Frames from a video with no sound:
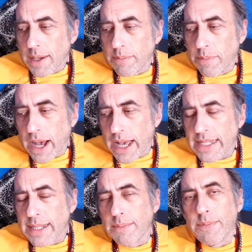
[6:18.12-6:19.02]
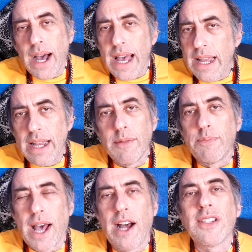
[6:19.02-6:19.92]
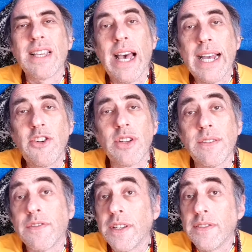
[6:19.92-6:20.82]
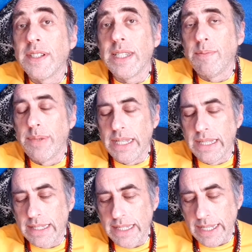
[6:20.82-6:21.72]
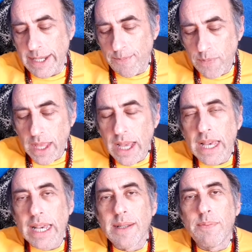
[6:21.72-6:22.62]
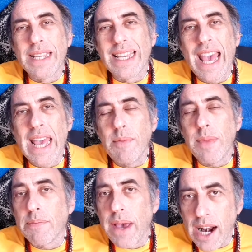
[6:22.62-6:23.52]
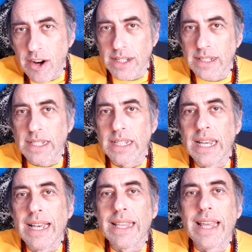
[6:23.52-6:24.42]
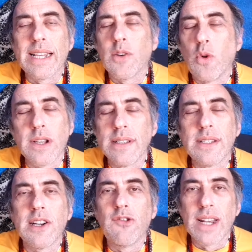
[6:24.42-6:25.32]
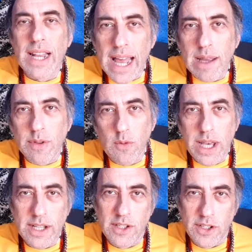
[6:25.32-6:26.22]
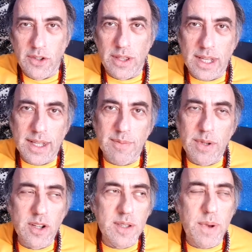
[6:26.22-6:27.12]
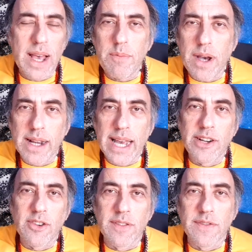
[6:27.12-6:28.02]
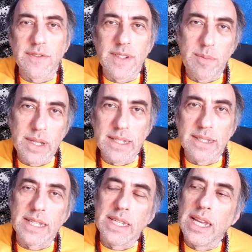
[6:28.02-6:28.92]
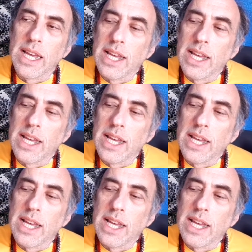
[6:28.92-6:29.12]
But by about 150 BC, it became apparent that it wasn't a reliable way to do things, because by about 150 BC,